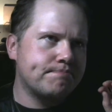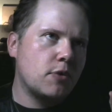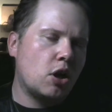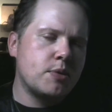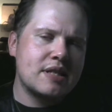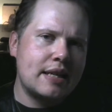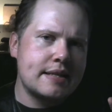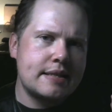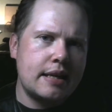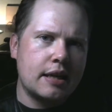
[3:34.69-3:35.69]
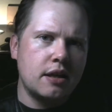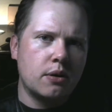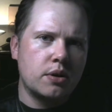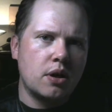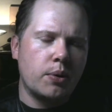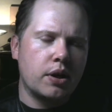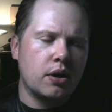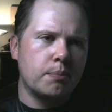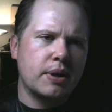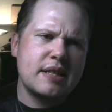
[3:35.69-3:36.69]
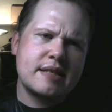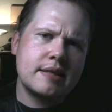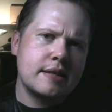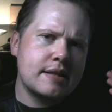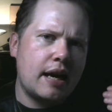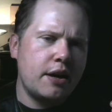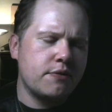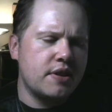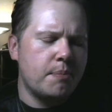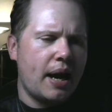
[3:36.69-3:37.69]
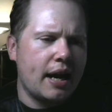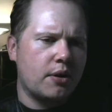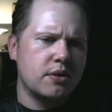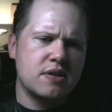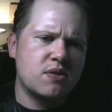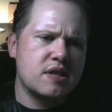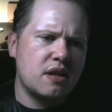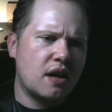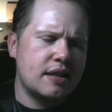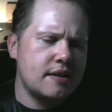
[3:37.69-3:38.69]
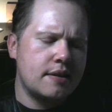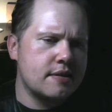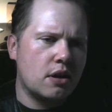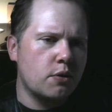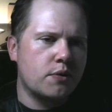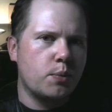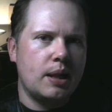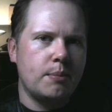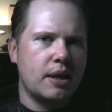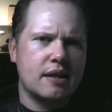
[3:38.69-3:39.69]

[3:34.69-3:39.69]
almost an acidic note going on, but it's kind of in the background, so it's not overwhelming.